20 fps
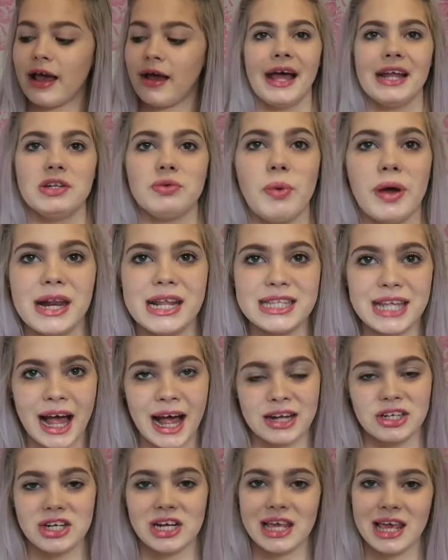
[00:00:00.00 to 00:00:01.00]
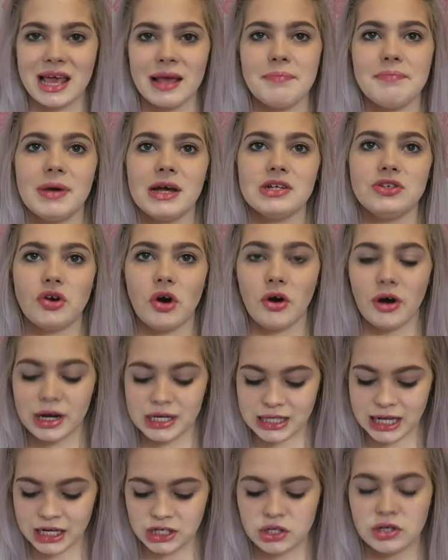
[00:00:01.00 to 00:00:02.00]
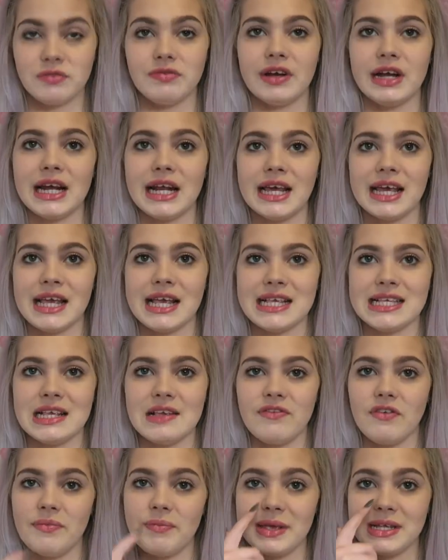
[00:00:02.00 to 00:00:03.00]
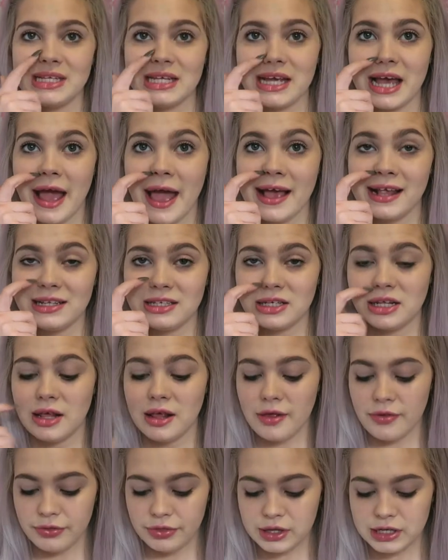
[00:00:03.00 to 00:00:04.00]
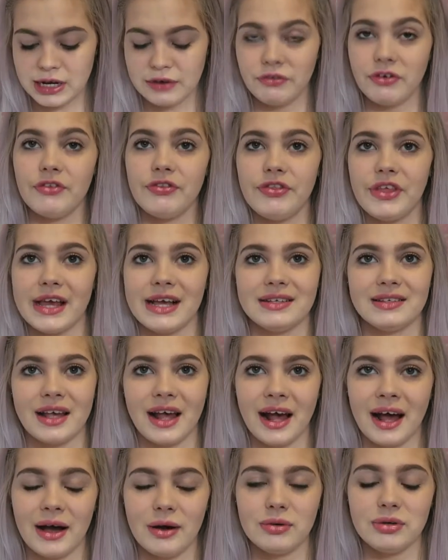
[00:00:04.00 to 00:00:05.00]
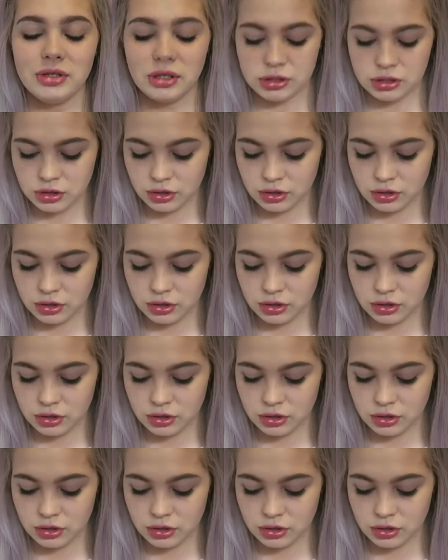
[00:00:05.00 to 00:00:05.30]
and when it's actually in my drawer it's actually really easy for me to get the different things out,